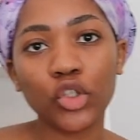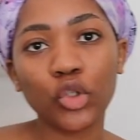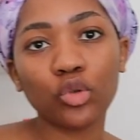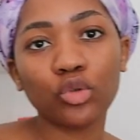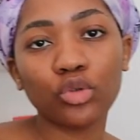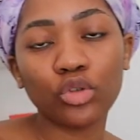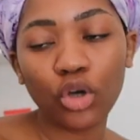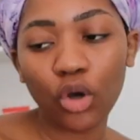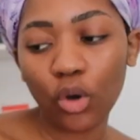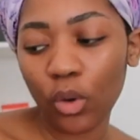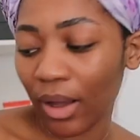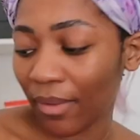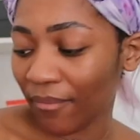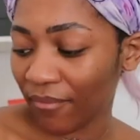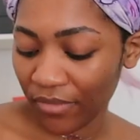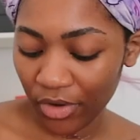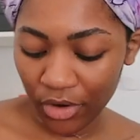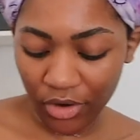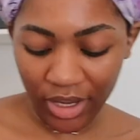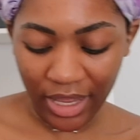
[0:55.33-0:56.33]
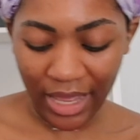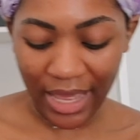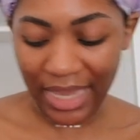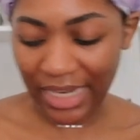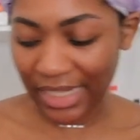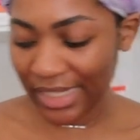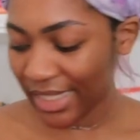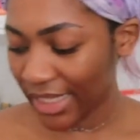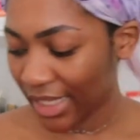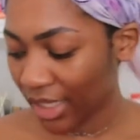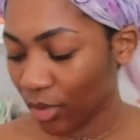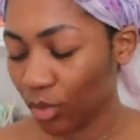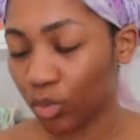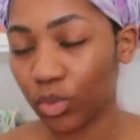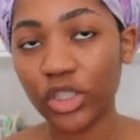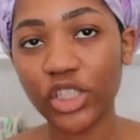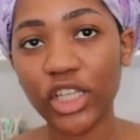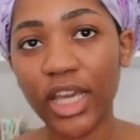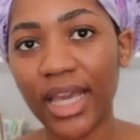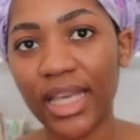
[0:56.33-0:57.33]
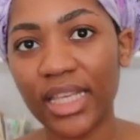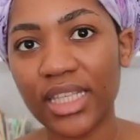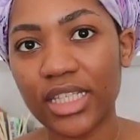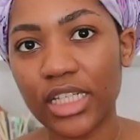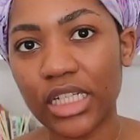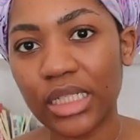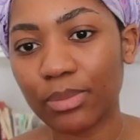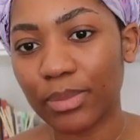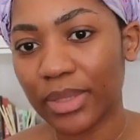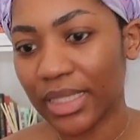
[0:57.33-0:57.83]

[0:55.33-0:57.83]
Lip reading: you'll know I'm very anti witch hazel,